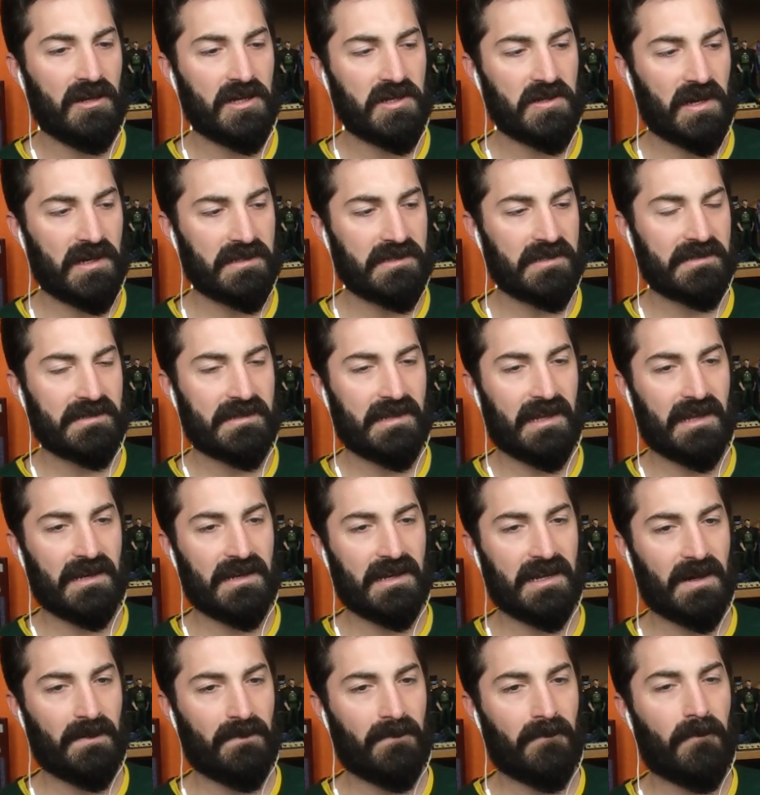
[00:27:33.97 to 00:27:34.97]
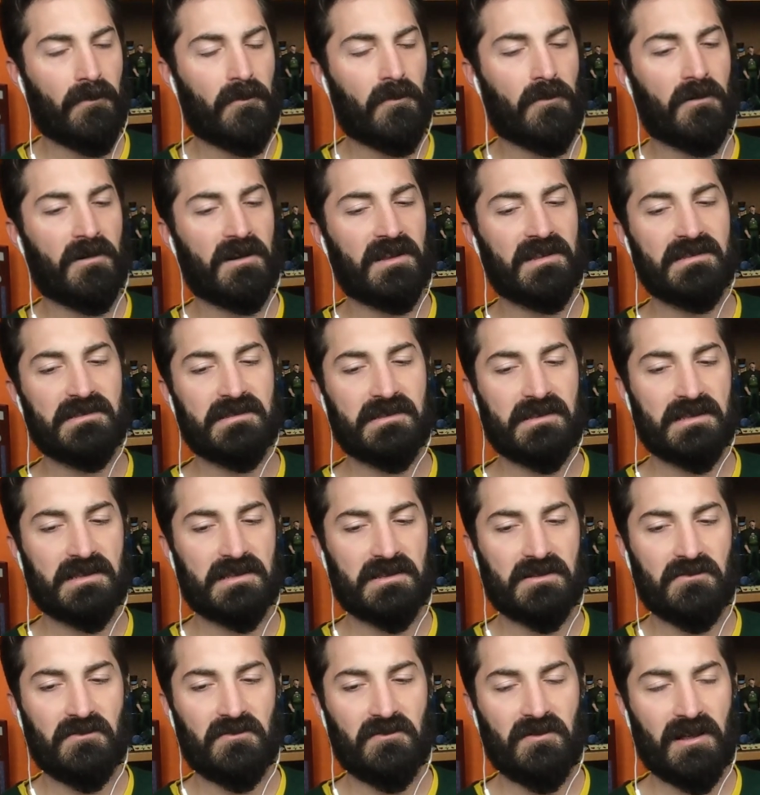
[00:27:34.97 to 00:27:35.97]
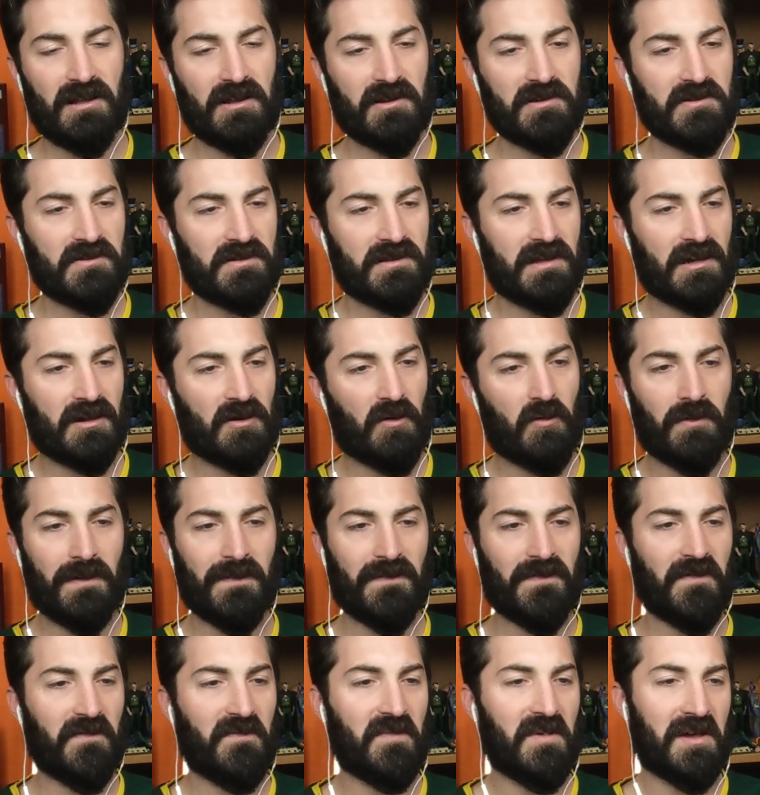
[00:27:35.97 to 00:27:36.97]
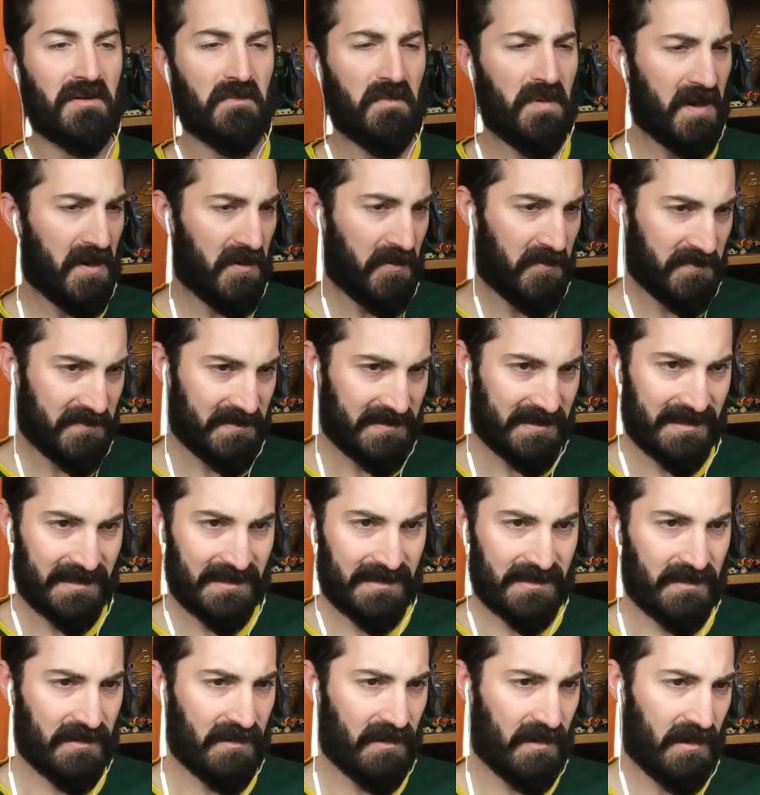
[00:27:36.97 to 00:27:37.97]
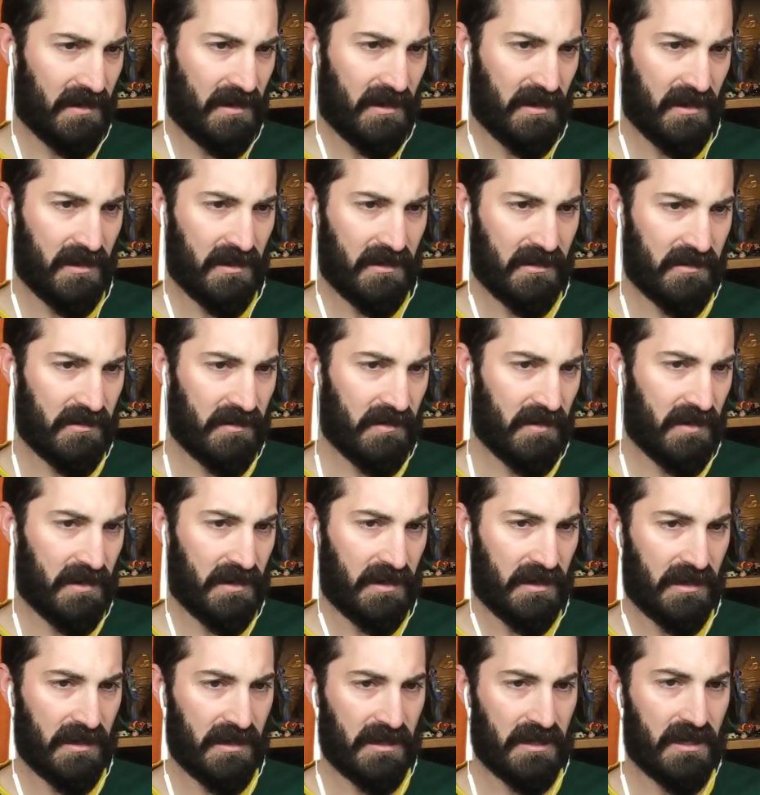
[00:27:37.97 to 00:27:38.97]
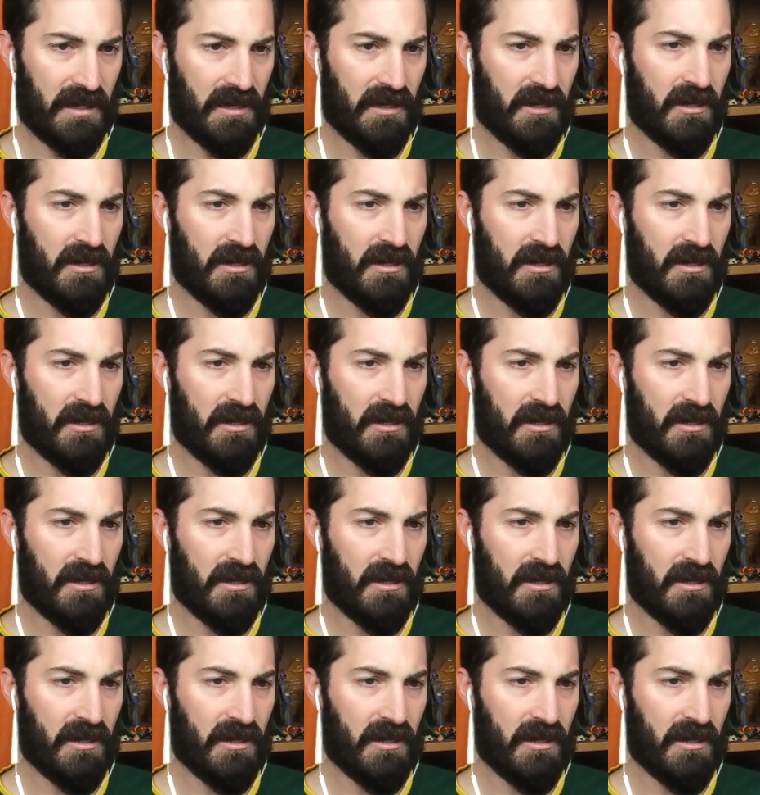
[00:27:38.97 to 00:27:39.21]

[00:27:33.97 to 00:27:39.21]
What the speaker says: Tries to stand up for her. And he says, oh, why don't you take a whiff of my posy? And he